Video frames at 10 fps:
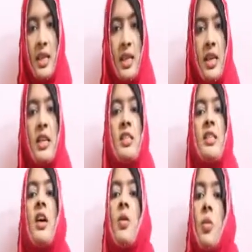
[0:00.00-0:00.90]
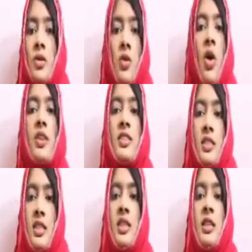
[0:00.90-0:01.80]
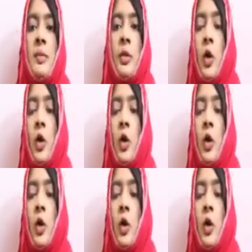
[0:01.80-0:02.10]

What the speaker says: layers, was not seen.